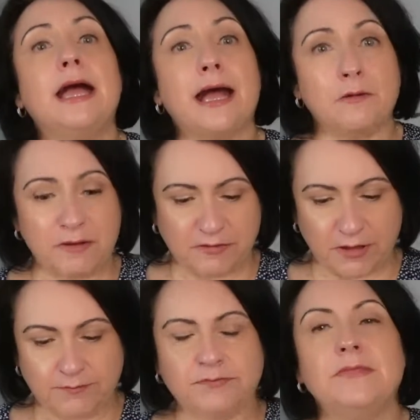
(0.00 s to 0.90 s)

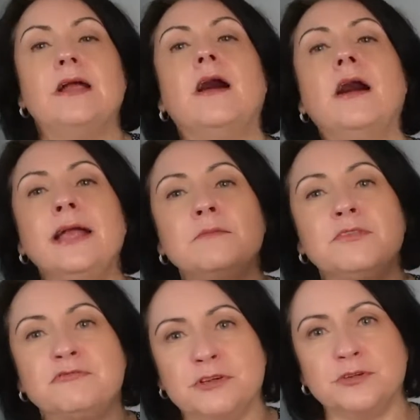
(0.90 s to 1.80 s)
However, I am
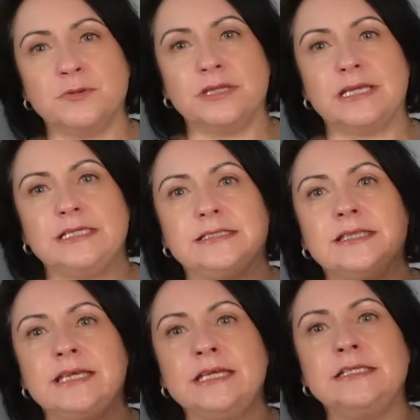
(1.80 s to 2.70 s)
thrilled with these.
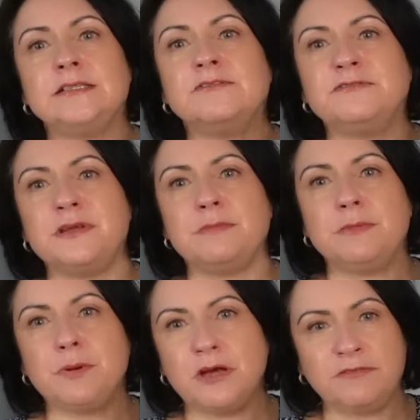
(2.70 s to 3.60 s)
These fit
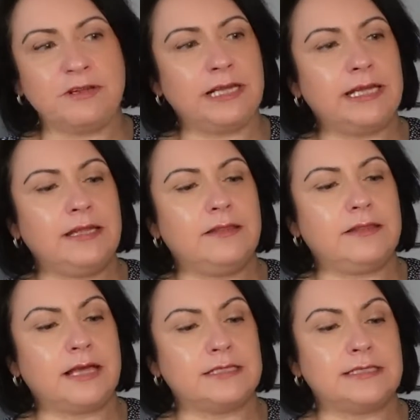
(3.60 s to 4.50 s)
me perfectly.
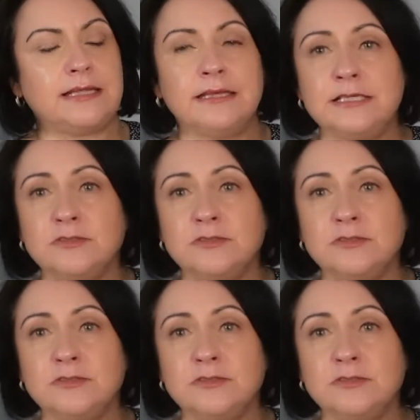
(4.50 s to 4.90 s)
As I say, these